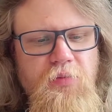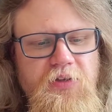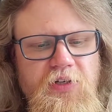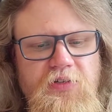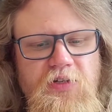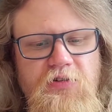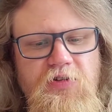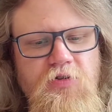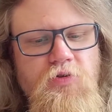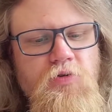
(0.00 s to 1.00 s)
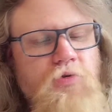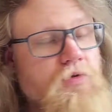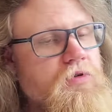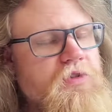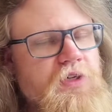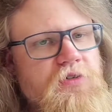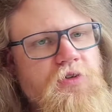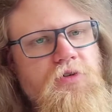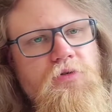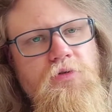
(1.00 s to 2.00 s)
But then
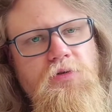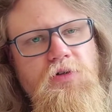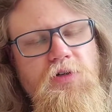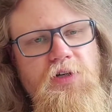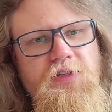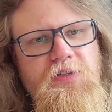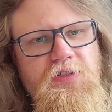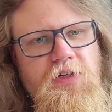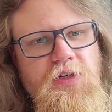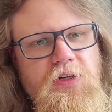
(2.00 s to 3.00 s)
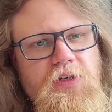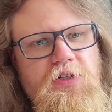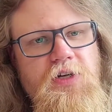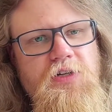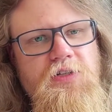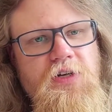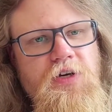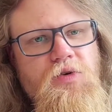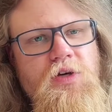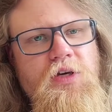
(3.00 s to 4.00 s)
Setsuko gets sick, and she has
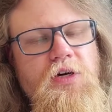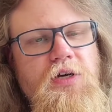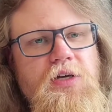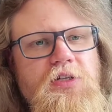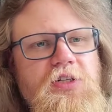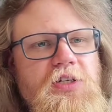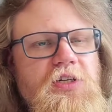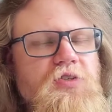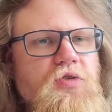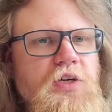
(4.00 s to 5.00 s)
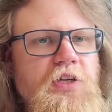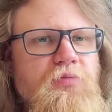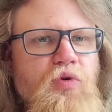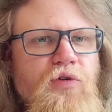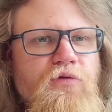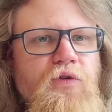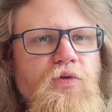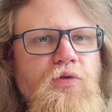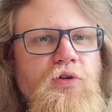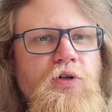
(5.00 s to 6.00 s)
diarrhea, and she needs to eat more
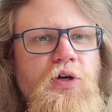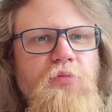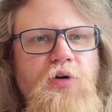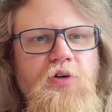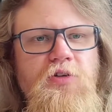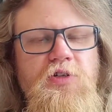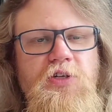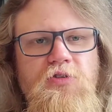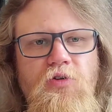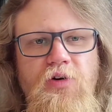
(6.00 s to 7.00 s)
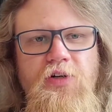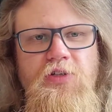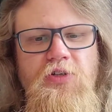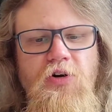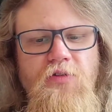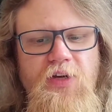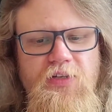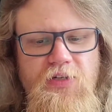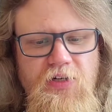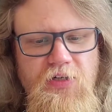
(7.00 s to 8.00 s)
food because she is already starving
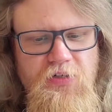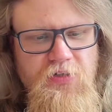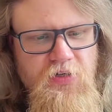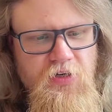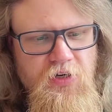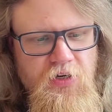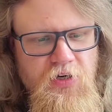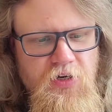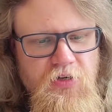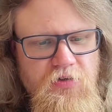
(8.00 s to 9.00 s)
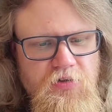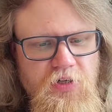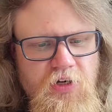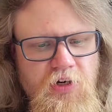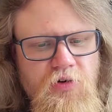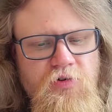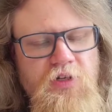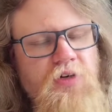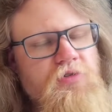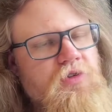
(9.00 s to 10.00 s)
as it is. So Seta
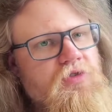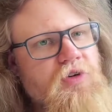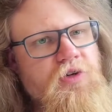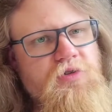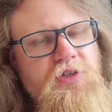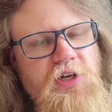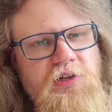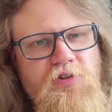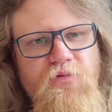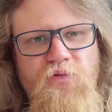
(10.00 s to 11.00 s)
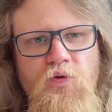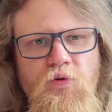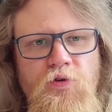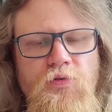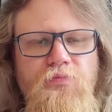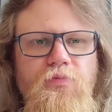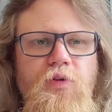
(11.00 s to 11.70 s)
goes out and tries to steal some food